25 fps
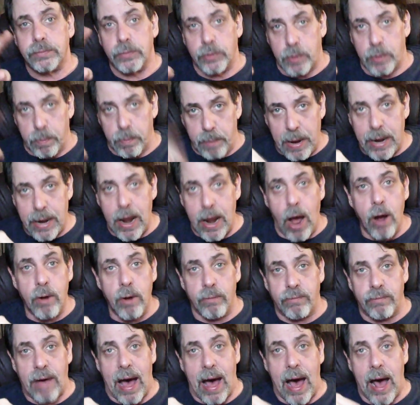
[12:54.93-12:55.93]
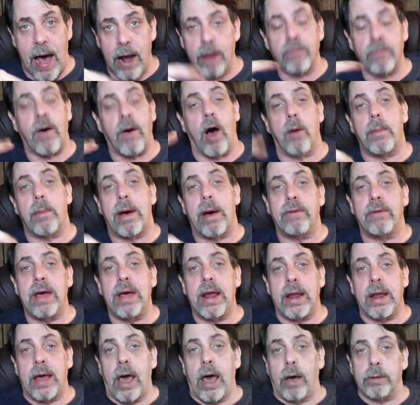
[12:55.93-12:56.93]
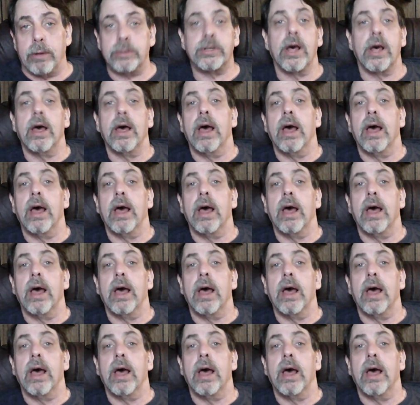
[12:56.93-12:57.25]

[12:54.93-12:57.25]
to be notified of all my videos.